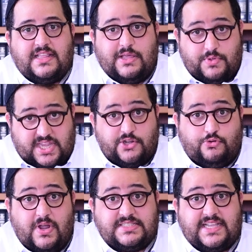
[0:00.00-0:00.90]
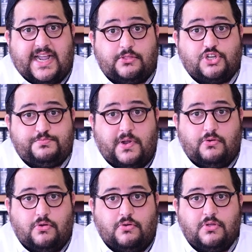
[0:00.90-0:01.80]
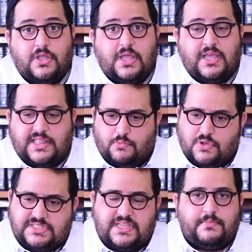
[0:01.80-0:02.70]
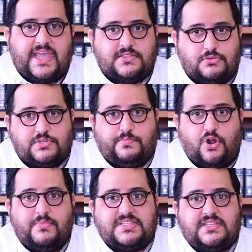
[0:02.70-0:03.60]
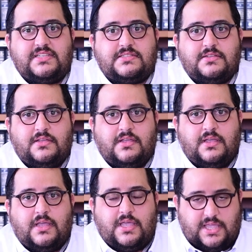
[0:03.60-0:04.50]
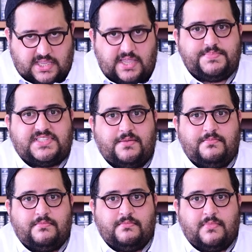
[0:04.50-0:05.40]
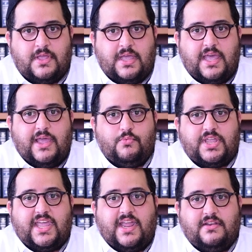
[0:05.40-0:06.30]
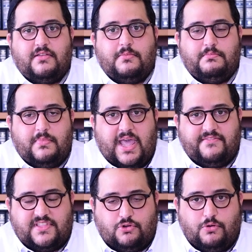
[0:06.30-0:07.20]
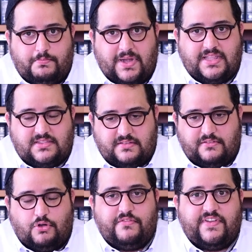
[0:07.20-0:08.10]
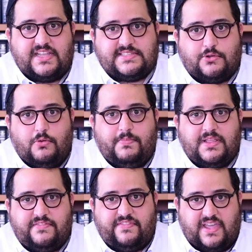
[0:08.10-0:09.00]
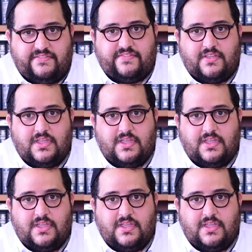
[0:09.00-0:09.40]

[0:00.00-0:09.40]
that we can trust HaKadosh Baruch Hu, that once He makes those promises, He keeps them. And we can have the complete confidence and complete faith,